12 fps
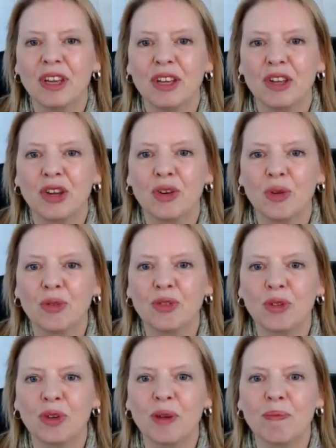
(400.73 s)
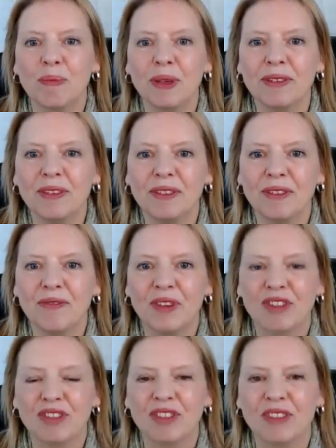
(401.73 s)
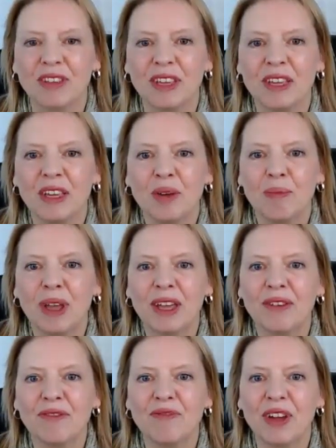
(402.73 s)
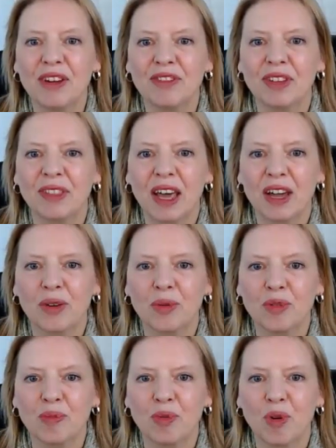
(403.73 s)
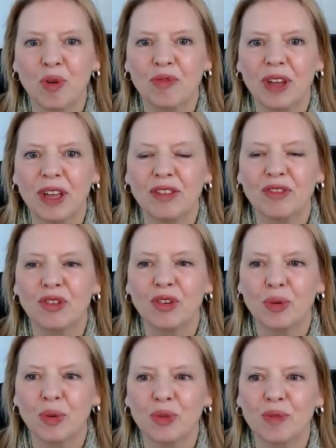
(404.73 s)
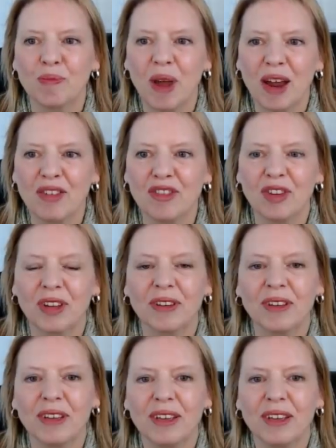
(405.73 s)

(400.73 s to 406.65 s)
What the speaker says: You can also look at business efficiency by converting that gross profit into gross margin.